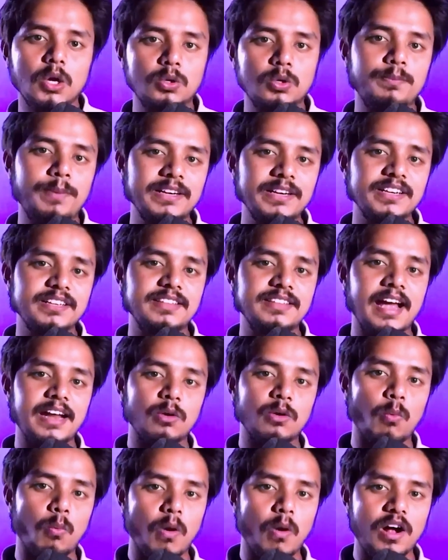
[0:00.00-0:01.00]
better than
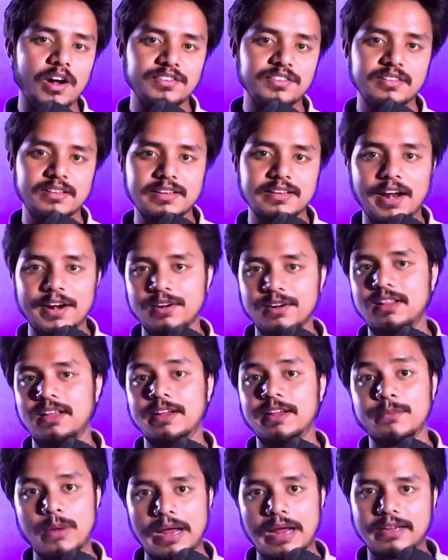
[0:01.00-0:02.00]
what's
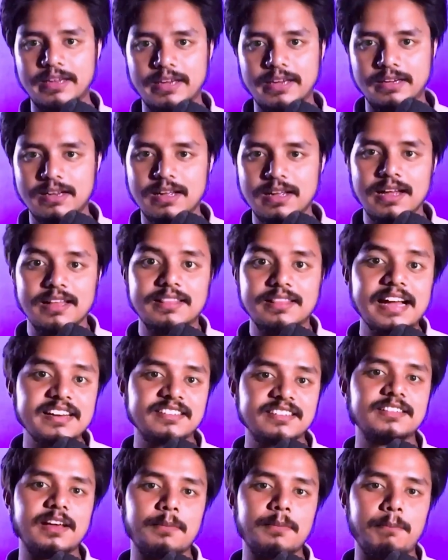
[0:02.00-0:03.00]
currently ranking.
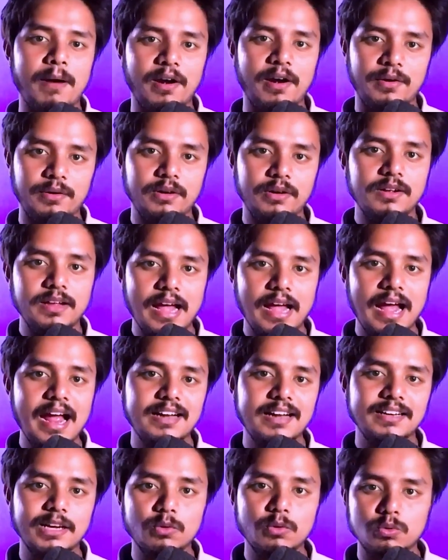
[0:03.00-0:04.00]
That's the bar.
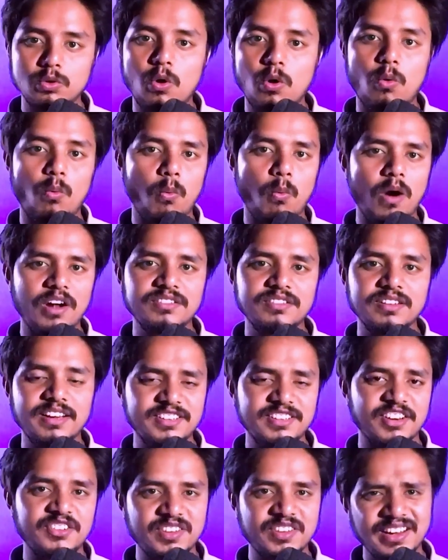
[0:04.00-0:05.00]
And you know what's
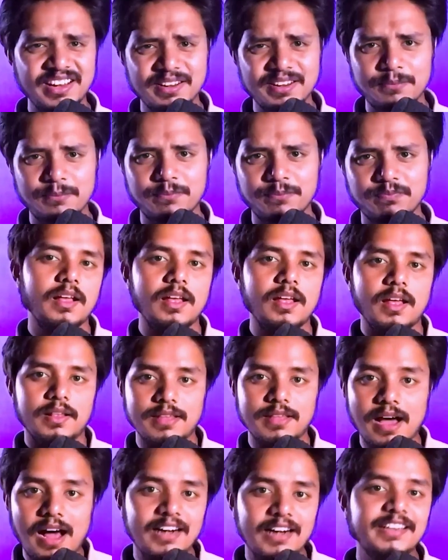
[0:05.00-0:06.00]
interesting?
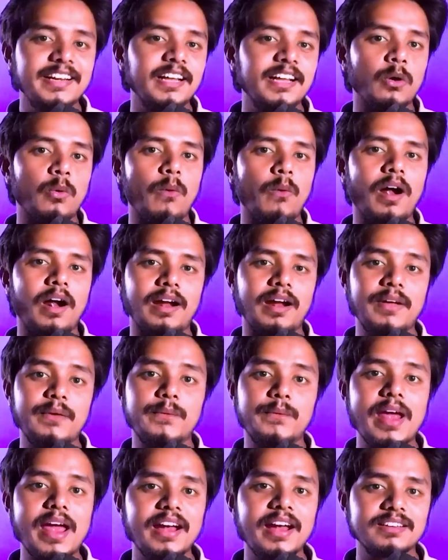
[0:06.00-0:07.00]
The article where I
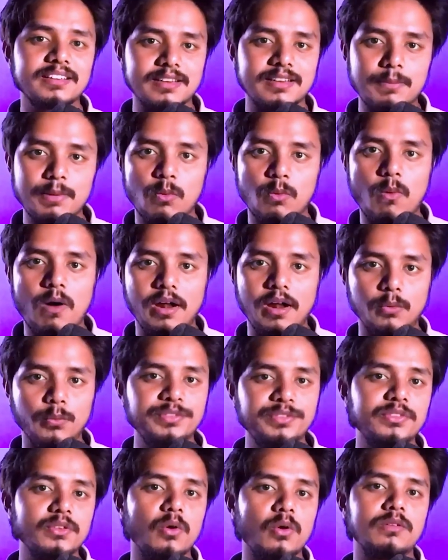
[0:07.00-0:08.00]
ranked number 1
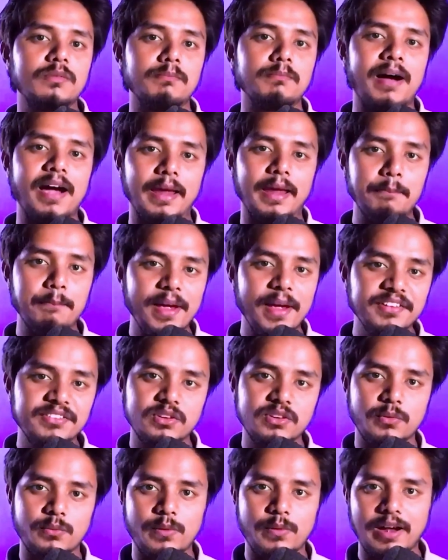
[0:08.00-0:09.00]
is not my
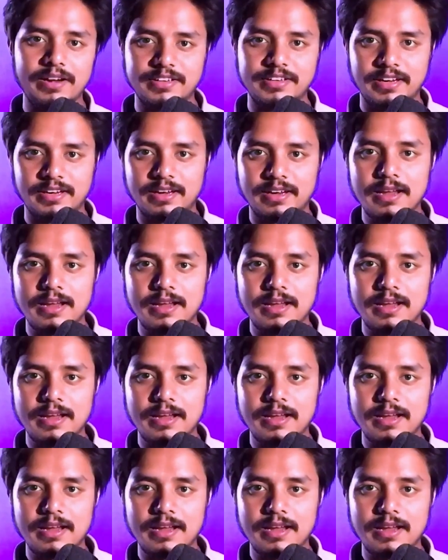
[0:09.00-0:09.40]
best writing,